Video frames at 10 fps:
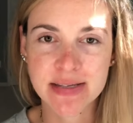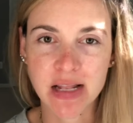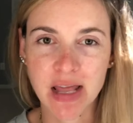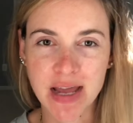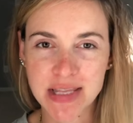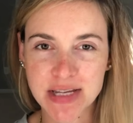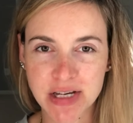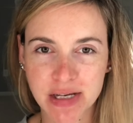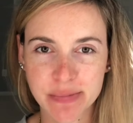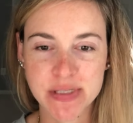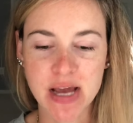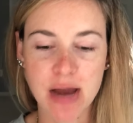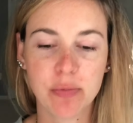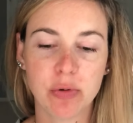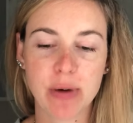A lot of times
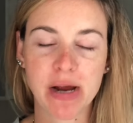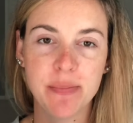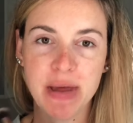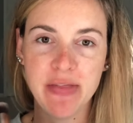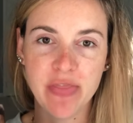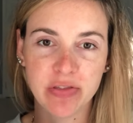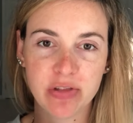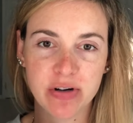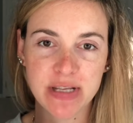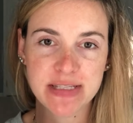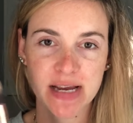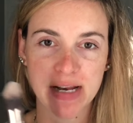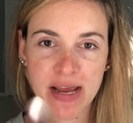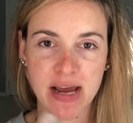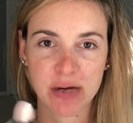I will recommend the
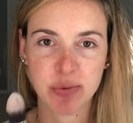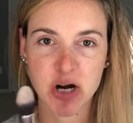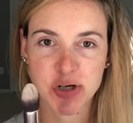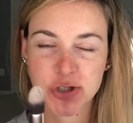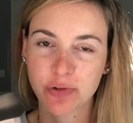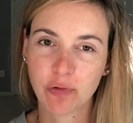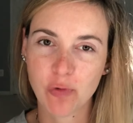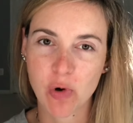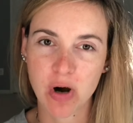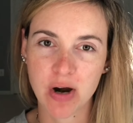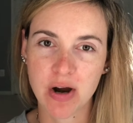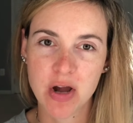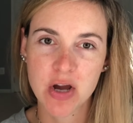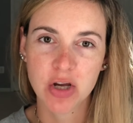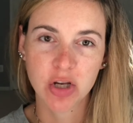30-second hack brush for
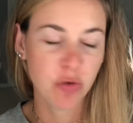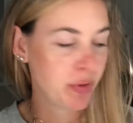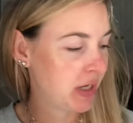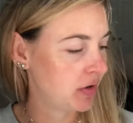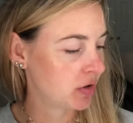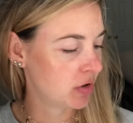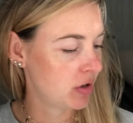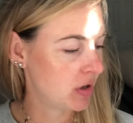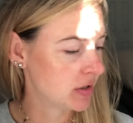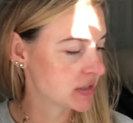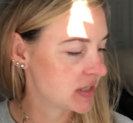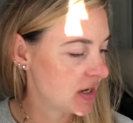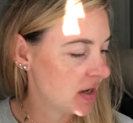you beginner girls.